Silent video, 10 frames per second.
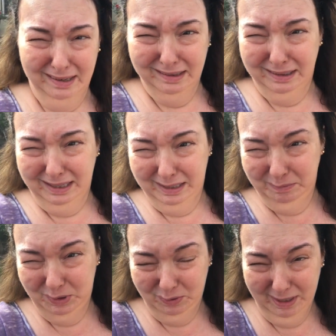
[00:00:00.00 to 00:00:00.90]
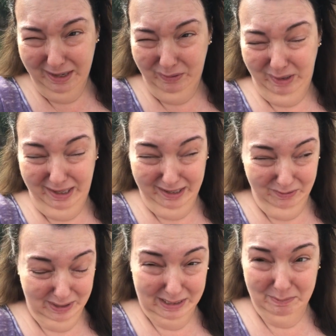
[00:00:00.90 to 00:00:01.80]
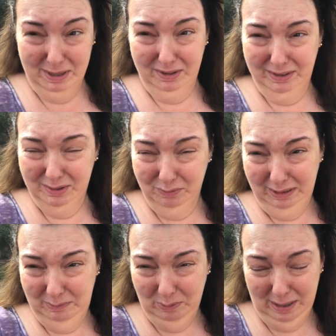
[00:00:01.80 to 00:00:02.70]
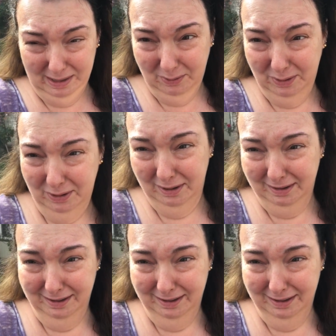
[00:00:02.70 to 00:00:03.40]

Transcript: I'll let him do that while I go get the mail. It's really bright out here.